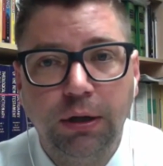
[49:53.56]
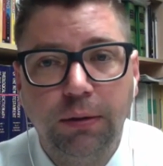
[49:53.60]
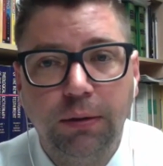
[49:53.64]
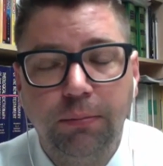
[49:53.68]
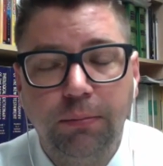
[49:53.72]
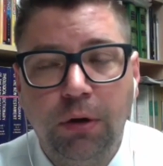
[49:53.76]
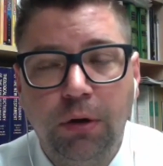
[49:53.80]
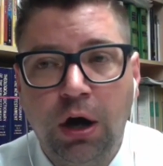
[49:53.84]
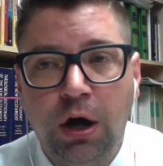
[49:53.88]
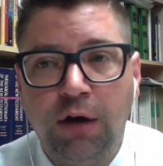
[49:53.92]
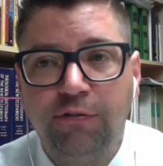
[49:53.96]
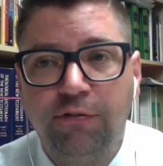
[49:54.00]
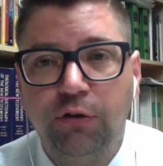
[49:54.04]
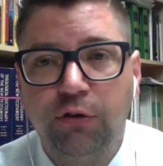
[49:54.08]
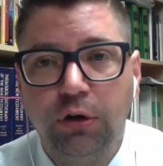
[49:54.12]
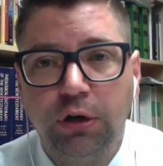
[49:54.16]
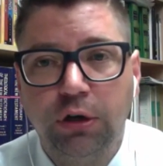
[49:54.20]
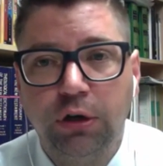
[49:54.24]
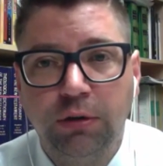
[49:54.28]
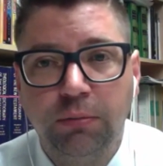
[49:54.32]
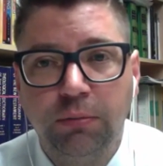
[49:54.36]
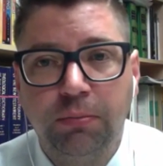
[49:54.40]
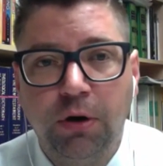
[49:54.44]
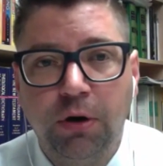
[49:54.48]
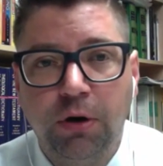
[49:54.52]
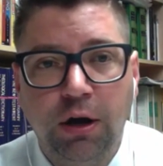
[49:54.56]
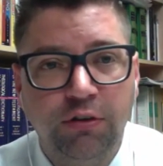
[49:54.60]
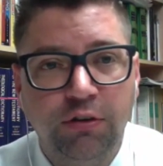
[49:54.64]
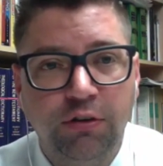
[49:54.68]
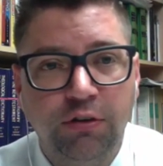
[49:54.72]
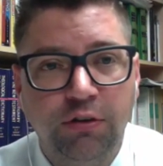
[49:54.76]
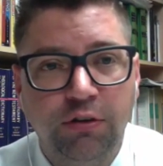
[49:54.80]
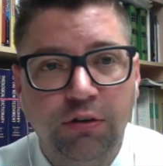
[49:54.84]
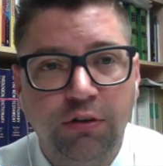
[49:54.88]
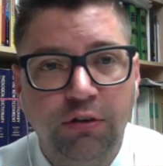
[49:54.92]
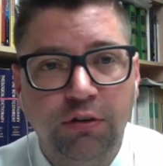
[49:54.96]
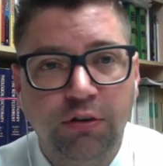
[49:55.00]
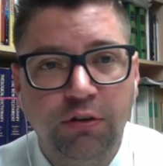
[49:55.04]
offering
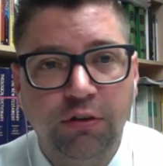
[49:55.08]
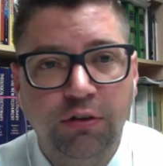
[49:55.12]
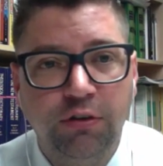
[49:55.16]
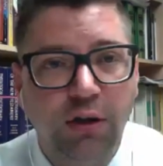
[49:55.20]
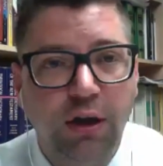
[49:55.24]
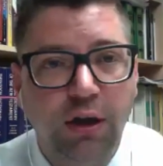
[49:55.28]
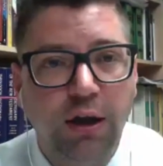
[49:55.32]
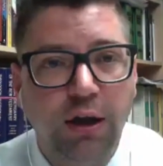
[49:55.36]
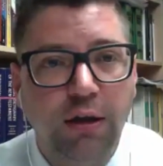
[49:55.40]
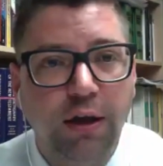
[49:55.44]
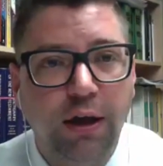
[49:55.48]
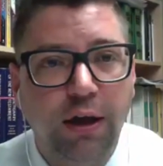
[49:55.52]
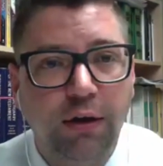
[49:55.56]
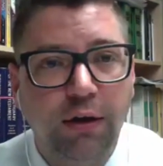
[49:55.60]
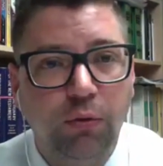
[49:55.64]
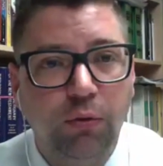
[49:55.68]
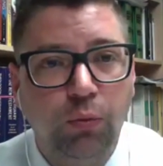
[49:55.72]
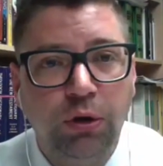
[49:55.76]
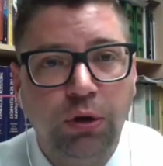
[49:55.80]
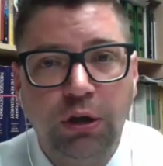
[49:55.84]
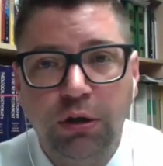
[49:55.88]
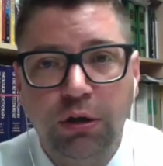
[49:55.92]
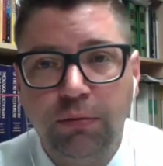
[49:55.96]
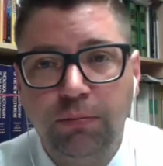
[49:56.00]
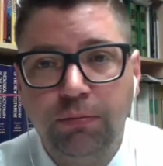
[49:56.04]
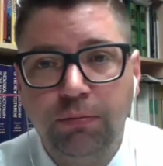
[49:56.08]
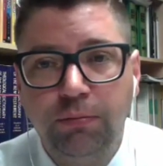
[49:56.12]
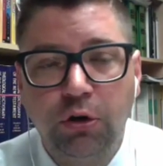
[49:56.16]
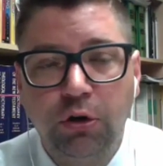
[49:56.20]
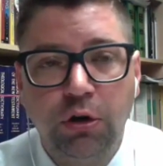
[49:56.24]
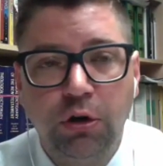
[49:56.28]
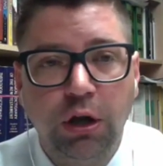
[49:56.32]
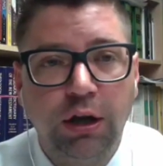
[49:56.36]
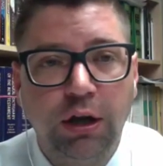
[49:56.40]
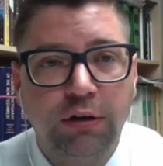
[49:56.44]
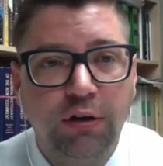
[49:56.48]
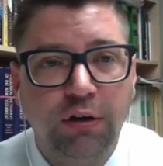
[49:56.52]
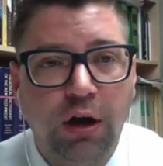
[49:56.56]
projects that we could
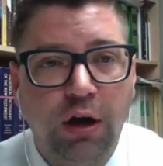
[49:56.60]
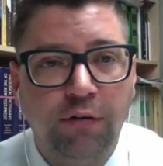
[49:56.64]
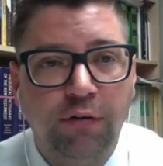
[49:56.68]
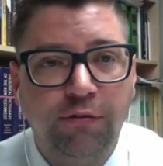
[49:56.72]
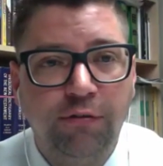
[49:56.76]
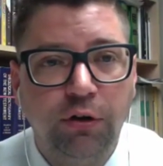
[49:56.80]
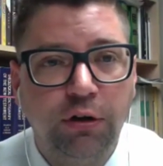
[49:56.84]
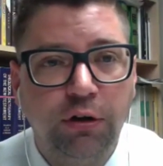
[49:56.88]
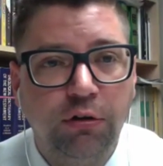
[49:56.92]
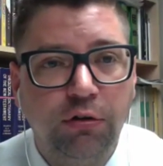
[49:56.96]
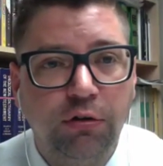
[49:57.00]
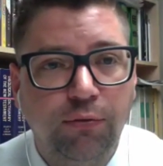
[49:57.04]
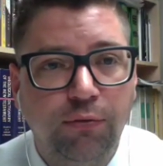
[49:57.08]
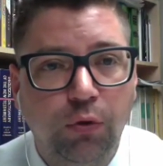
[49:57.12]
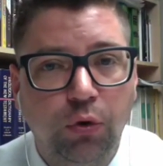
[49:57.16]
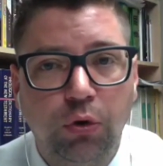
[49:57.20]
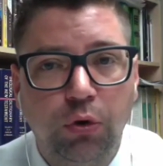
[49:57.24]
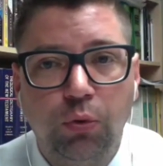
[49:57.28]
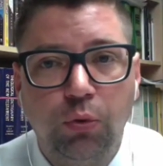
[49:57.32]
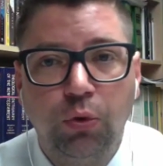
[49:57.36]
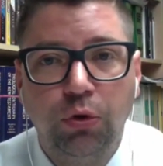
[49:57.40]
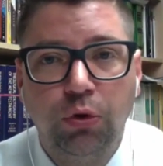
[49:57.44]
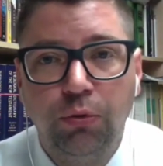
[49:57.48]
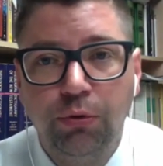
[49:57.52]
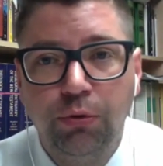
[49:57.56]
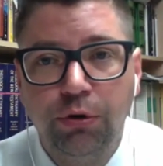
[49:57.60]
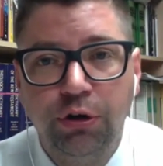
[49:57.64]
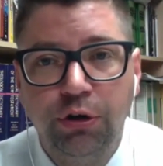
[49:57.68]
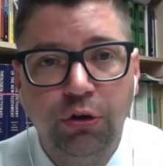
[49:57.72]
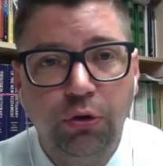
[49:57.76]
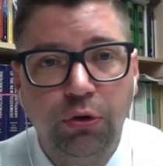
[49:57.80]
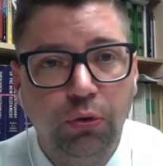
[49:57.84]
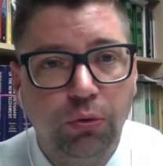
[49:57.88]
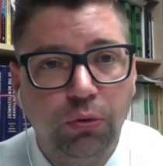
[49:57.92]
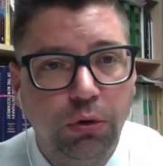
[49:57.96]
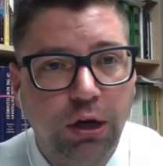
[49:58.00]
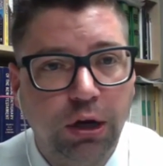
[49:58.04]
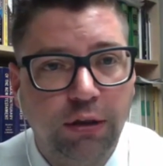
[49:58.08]
collect offerings for World
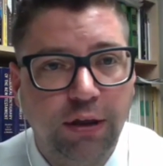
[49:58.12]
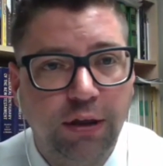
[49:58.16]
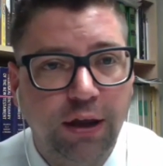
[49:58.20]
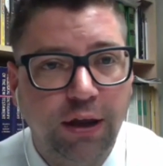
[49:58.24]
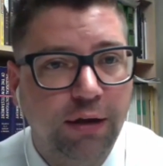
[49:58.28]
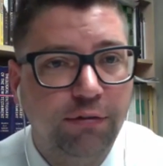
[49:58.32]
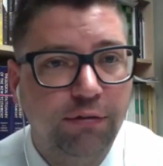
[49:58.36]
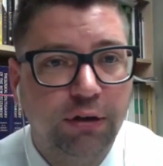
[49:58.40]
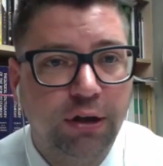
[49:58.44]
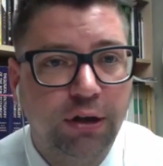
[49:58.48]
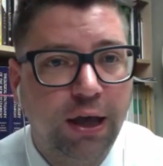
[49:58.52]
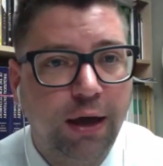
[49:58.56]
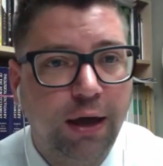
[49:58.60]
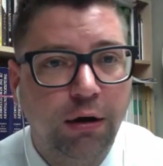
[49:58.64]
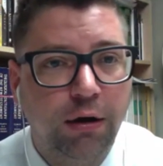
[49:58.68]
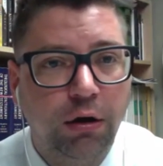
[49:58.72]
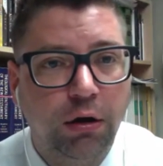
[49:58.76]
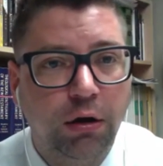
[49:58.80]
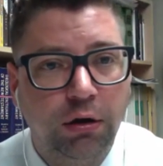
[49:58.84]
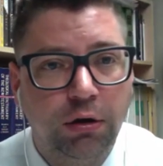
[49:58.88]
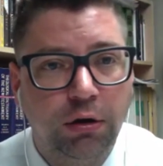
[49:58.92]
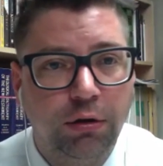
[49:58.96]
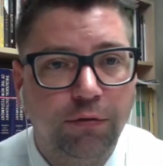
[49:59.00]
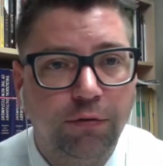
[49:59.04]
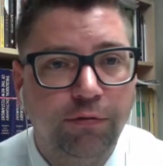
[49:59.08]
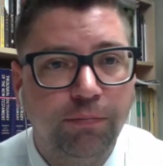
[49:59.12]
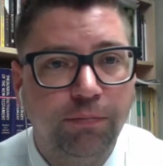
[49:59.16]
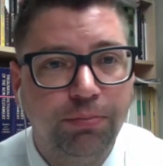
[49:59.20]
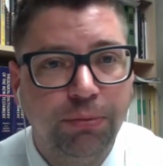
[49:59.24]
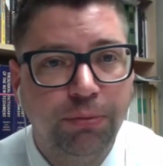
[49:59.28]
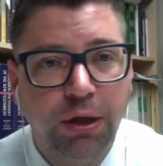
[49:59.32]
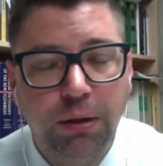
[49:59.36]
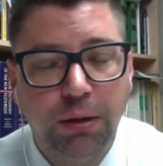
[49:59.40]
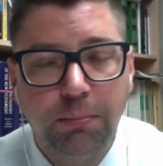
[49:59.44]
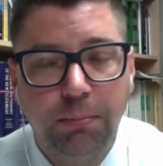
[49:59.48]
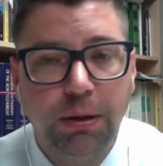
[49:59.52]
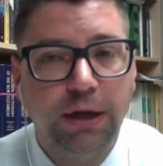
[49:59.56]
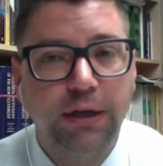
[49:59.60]
Renew, like they have the catalog of
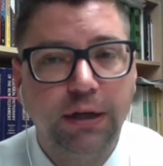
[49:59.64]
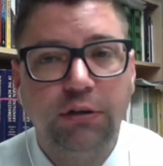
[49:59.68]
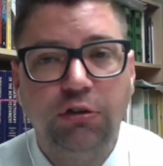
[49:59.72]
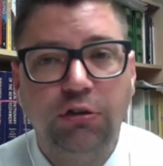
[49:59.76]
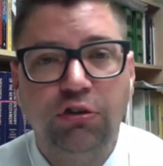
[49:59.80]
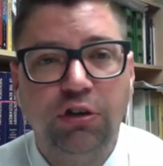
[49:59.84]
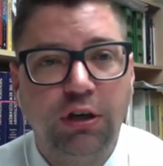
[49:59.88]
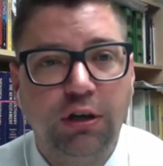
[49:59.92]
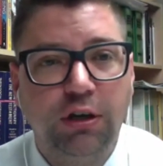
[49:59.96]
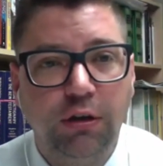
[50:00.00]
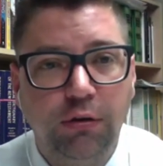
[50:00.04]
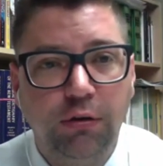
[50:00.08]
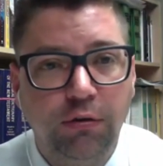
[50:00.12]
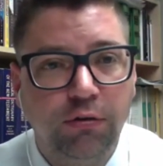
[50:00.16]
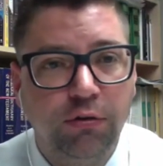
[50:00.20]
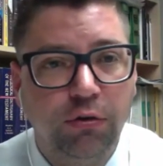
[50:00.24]
buying chickens or